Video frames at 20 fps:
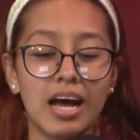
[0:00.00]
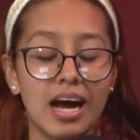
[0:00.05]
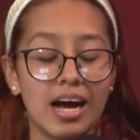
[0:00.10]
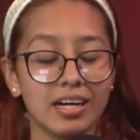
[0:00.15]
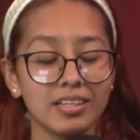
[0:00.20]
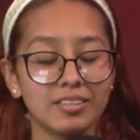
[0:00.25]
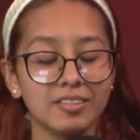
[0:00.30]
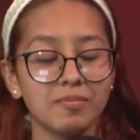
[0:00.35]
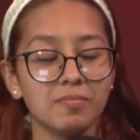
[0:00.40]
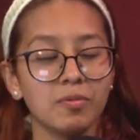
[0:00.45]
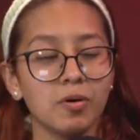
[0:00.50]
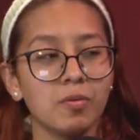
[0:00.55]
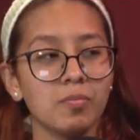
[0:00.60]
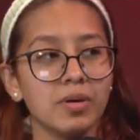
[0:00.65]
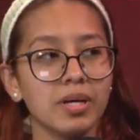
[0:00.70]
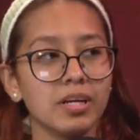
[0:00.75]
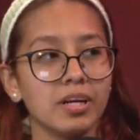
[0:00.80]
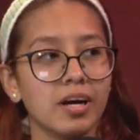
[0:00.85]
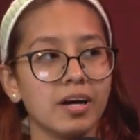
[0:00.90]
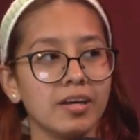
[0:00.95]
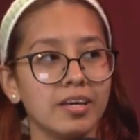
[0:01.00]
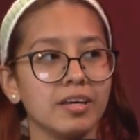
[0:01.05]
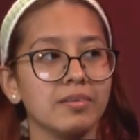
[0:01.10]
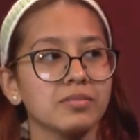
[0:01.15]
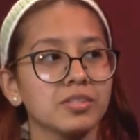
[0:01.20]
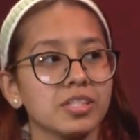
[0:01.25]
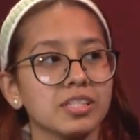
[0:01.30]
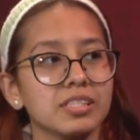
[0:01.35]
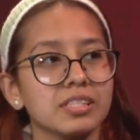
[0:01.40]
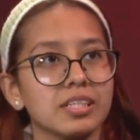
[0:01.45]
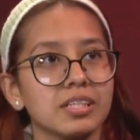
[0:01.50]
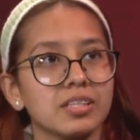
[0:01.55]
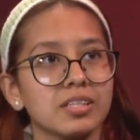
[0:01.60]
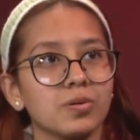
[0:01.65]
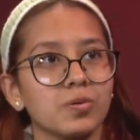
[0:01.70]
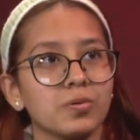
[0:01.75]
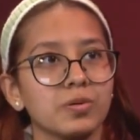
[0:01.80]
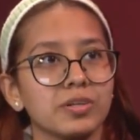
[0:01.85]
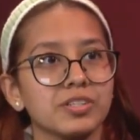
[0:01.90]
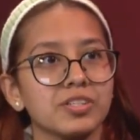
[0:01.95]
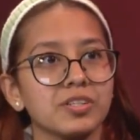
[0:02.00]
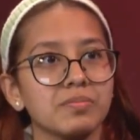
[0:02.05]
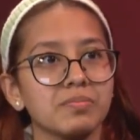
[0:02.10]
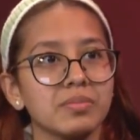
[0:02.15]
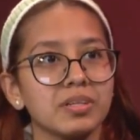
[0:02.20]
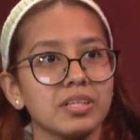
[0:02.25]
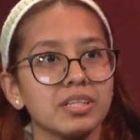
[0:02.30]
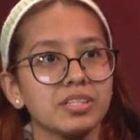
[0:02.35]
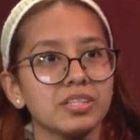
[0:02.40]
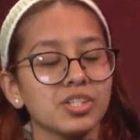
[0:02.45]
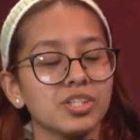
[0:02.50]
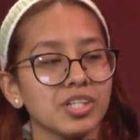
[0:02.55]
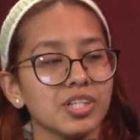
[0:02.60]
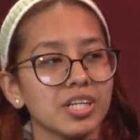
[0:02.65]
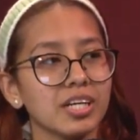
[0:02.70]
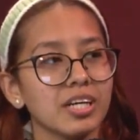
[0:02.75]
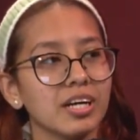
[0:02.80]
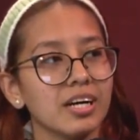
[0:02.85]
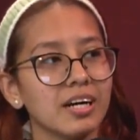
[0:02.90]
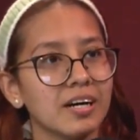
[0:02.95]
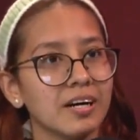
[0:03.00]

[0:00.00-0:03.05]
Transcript: At the moment, I am just in the worship ministry.